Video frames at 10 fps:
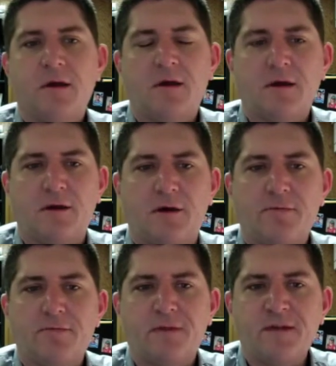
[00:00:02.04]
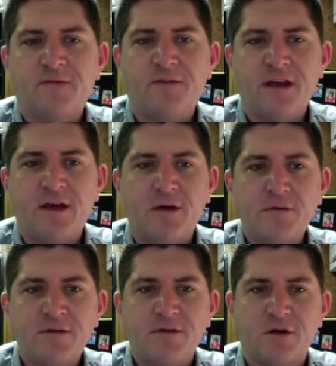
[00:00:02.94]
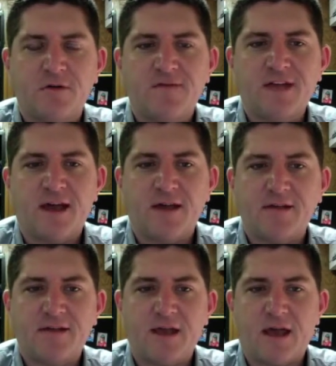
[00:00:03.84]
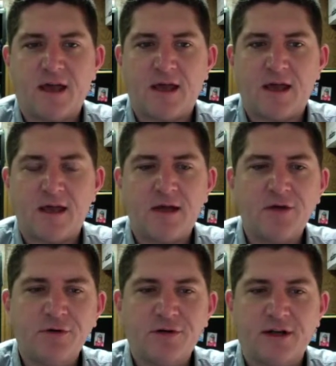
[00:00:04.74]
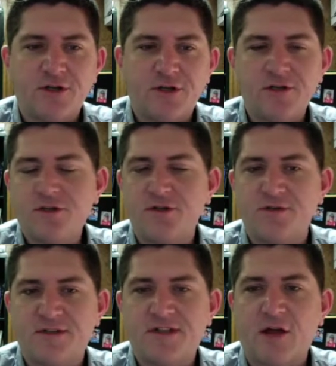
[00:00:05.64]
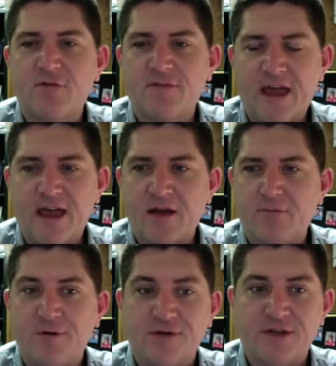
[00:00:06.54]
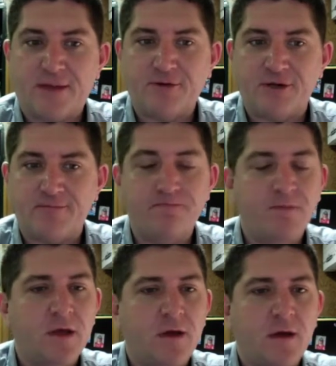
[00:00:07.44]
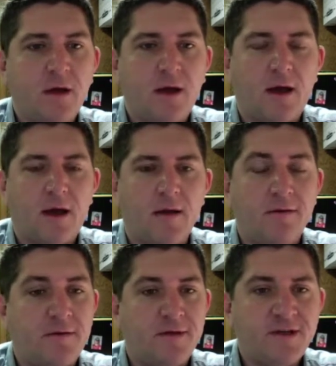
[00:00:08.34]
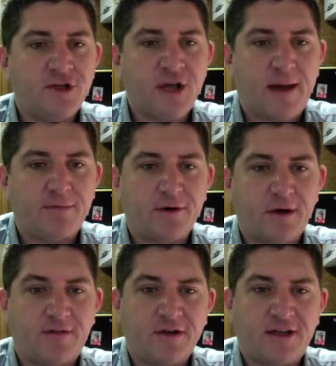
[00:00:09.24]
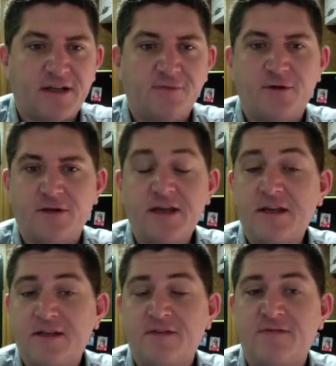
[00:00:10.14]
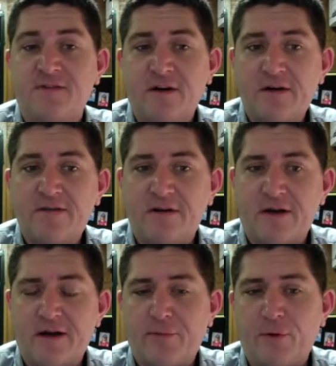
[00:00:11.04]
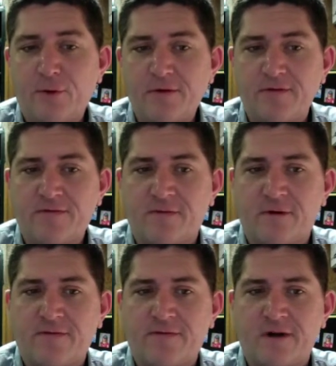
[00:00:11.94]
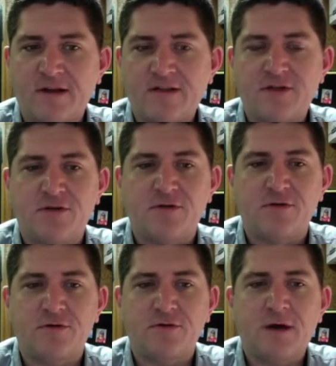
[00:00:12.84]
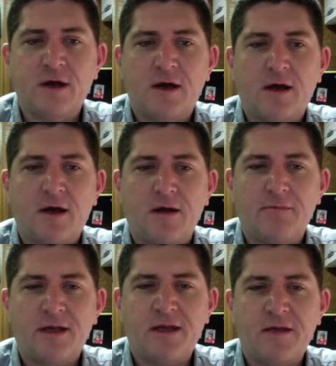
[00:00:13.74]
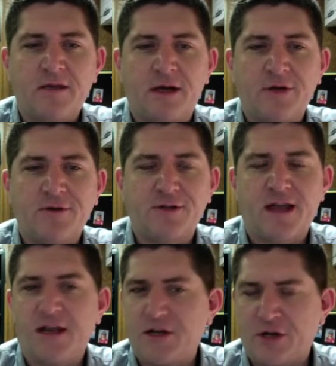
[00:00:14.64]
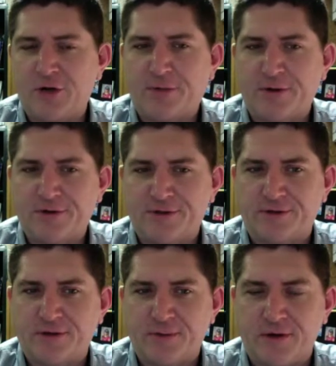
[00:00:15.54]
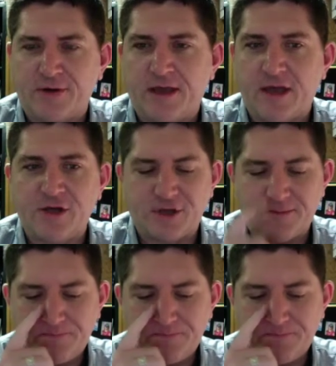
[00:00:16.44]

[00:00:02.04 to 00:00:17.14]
Hello, this video serves as an introduction to self and perception. This chapter of our textbook is very, very important for us to begin to understand interpersonal communication.